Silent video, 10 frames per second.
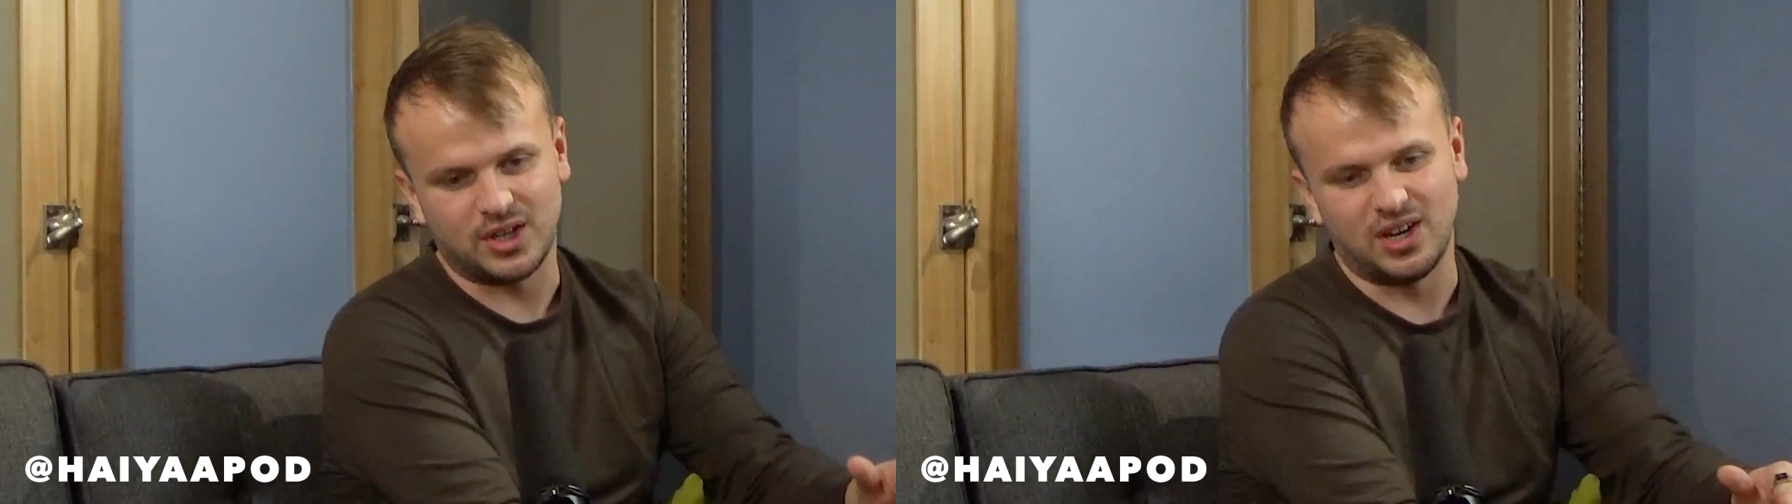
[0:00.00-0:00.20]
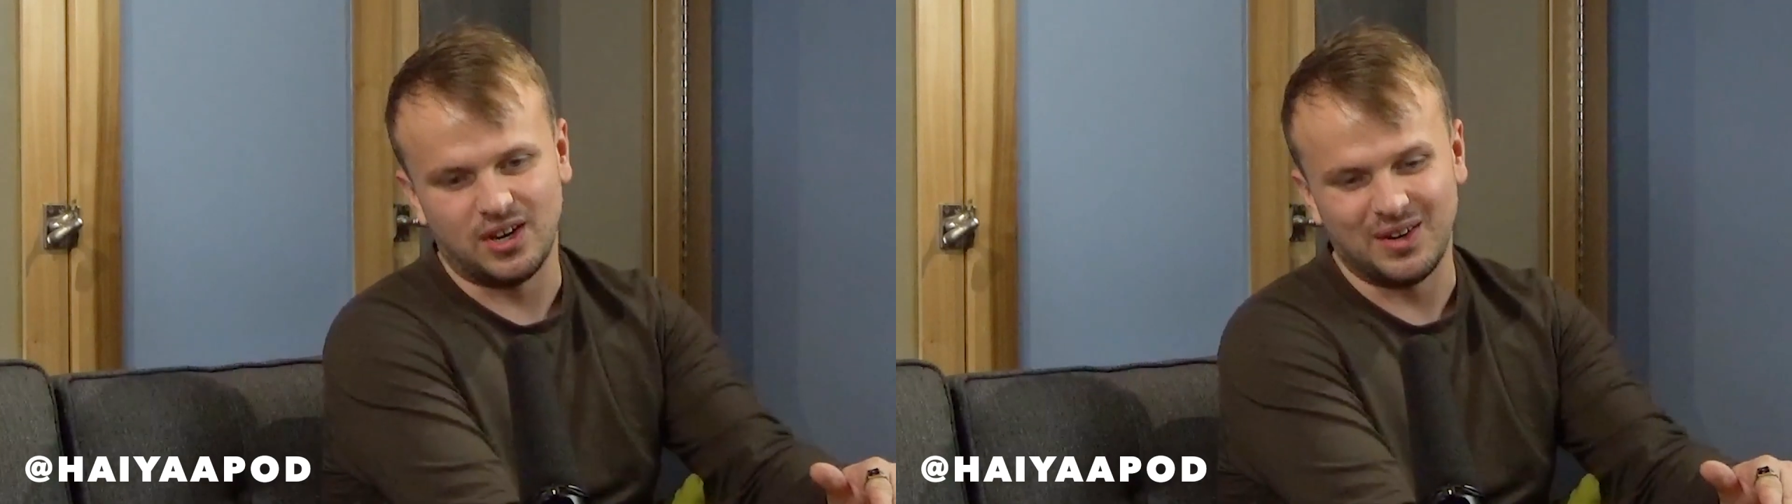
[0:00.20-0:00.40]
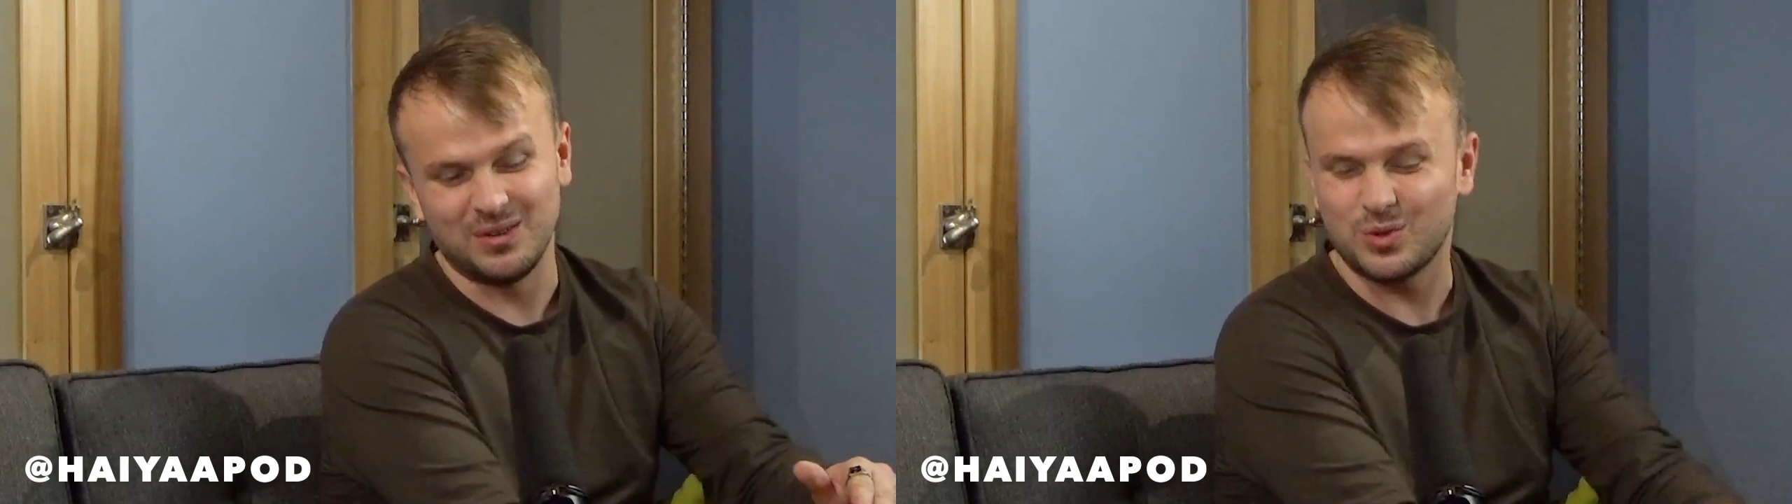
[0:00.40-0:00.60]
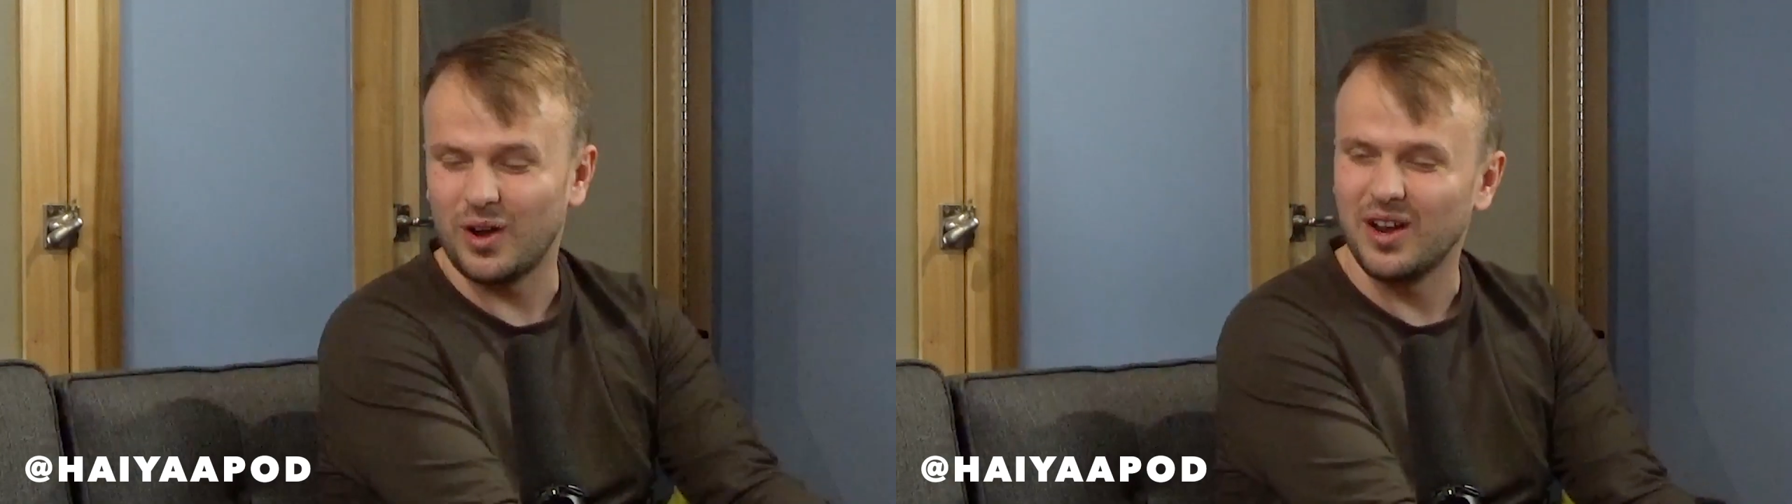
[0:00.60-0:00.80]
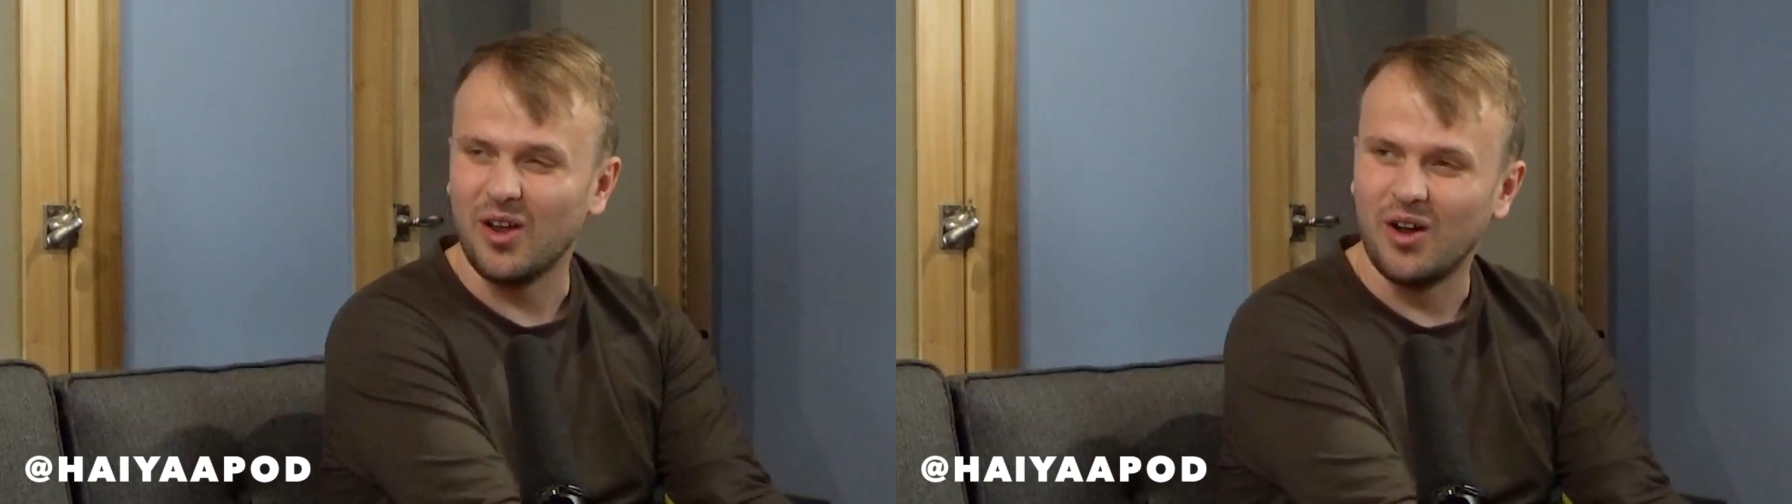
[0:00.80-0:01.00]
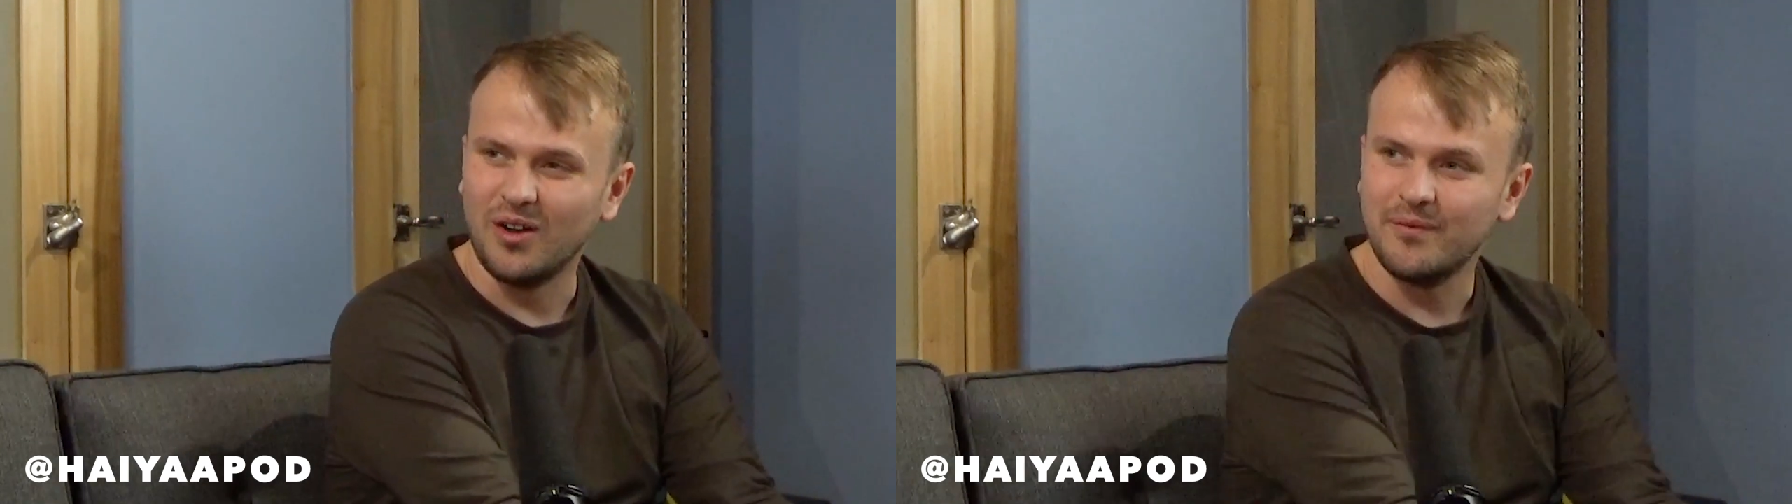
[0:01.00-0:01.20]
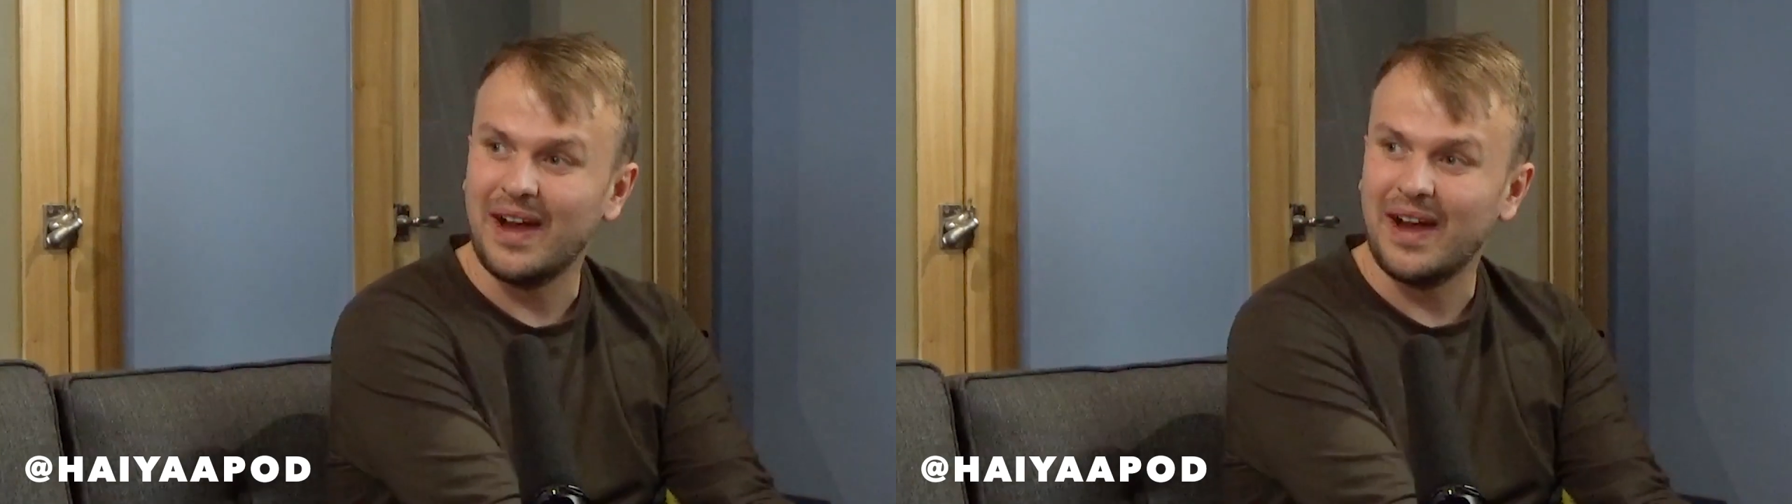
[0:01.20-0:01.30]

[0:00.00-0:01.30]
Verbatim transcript: queue, and it was quite long.